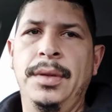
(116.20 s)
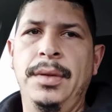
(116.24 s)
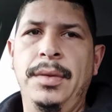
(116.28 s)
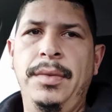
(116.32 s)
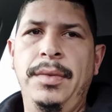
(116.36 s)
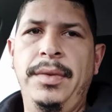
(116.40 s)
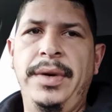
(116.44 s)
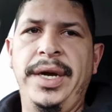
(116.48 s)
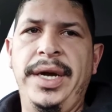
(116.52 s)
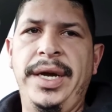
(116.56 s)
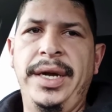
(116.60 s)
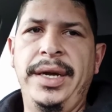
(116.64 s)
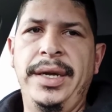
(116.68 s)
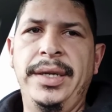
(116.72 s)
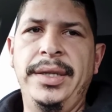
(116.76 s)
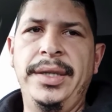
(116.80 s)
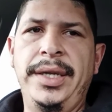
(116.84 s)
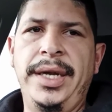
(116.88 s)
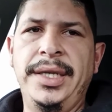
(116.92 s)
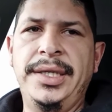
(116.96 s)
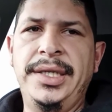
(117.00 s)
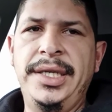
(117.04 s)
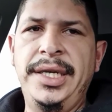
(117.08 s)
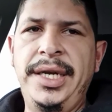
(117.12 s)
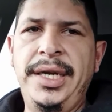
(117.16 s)
What?
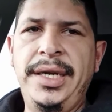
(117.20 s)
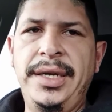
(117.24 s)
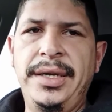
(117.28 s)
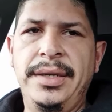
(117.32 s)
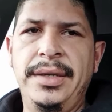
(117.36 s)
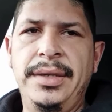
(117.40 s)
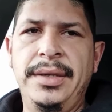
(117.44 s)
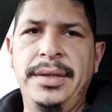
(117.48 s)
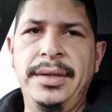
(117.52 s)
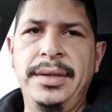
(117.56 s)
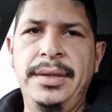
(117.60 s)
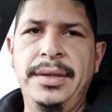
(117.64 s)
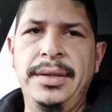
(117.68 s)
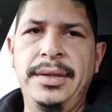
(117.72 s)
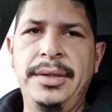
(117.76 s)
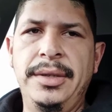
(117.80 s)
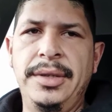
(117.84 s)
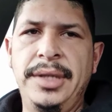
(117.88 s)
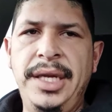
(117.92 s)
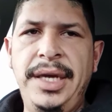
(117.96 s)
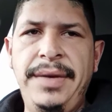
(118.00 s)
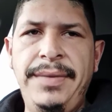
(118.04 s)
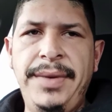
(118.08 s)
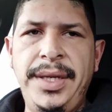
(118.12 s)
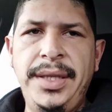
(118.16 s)
That's it? You're
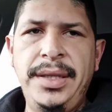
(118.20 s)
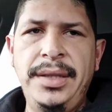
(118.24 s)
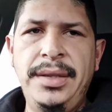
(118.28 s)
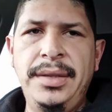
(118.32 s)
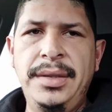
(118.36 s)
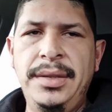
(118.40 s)
leaving?